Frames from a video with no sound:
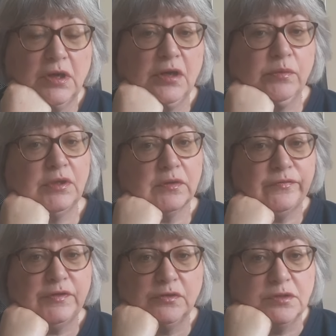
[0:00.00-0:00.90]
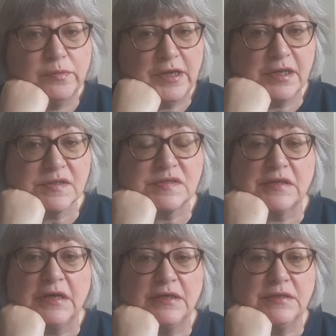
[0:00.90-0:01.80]
I work for
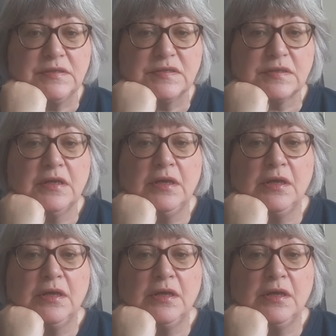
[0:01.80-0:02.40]
Norwex, and